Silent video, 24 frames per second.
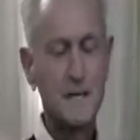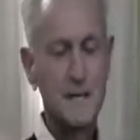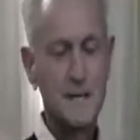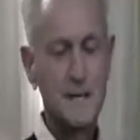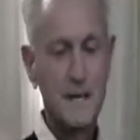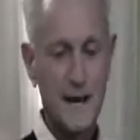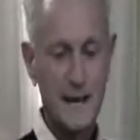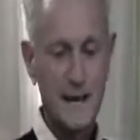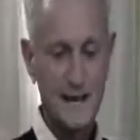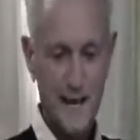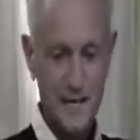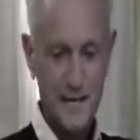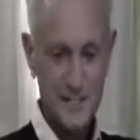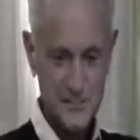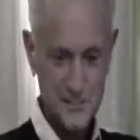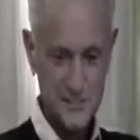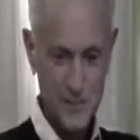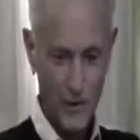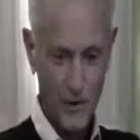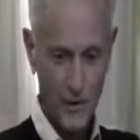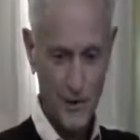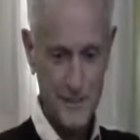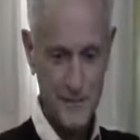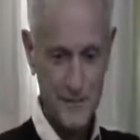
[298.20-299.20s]
And I
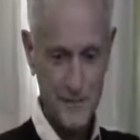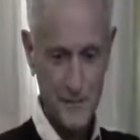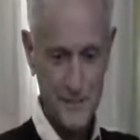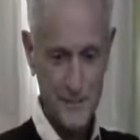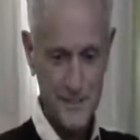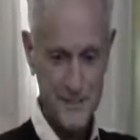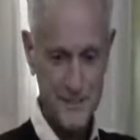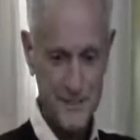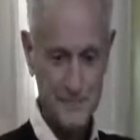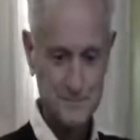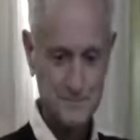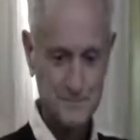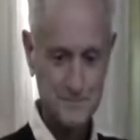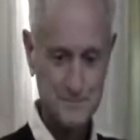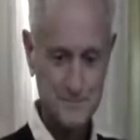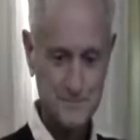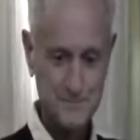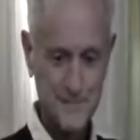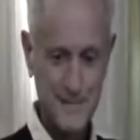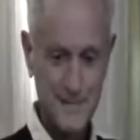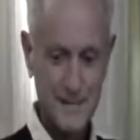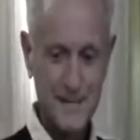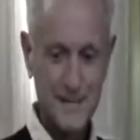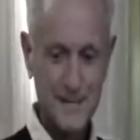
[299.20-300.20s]
started reading.
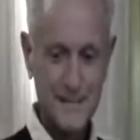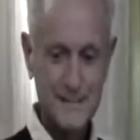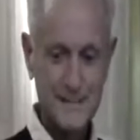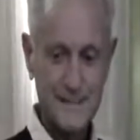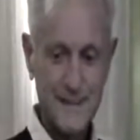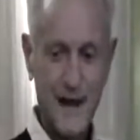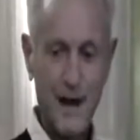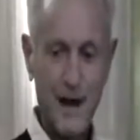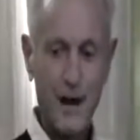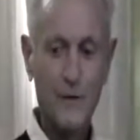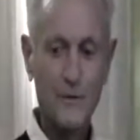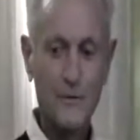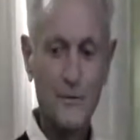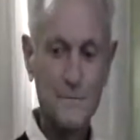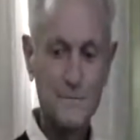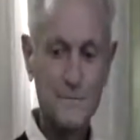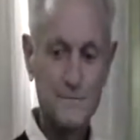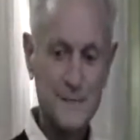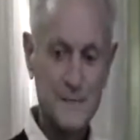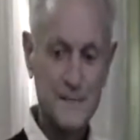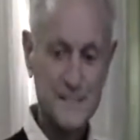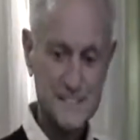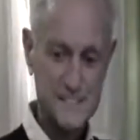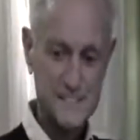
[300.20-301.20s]
Now,
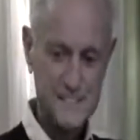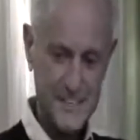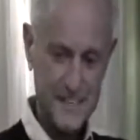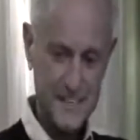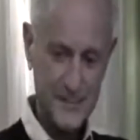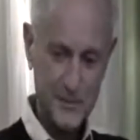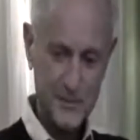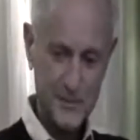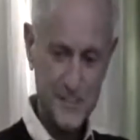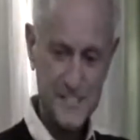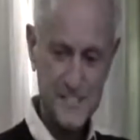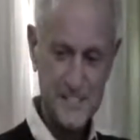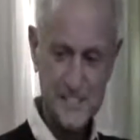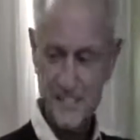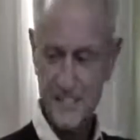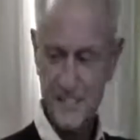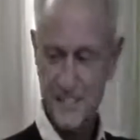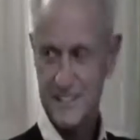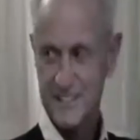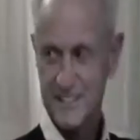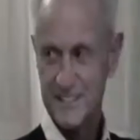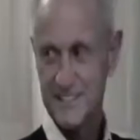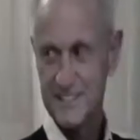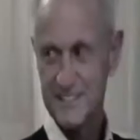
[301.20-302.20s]

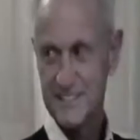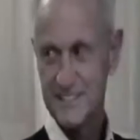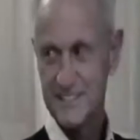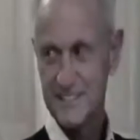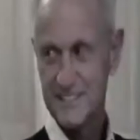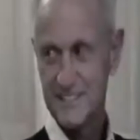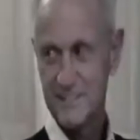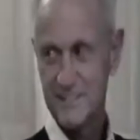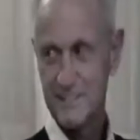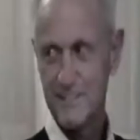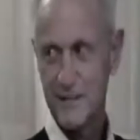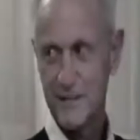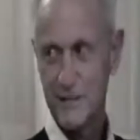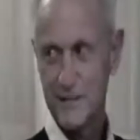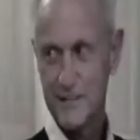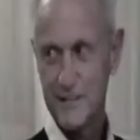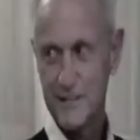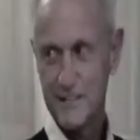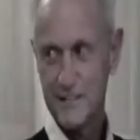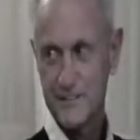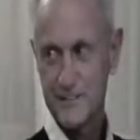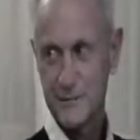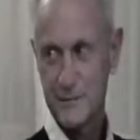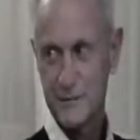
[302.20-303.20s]
synchronicity is a very
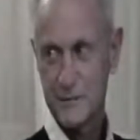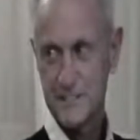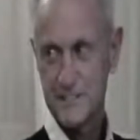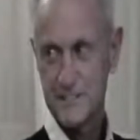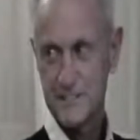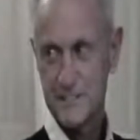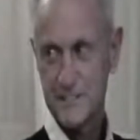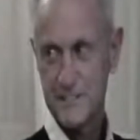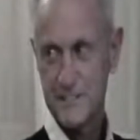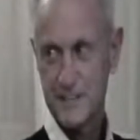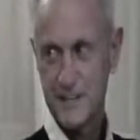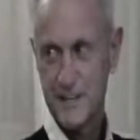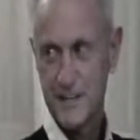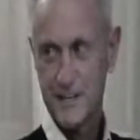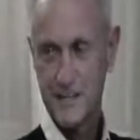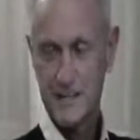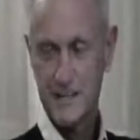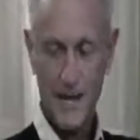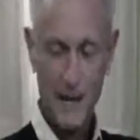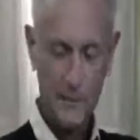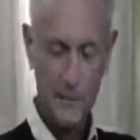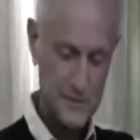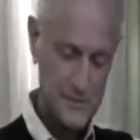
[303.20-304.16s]
interesting thing. I'm a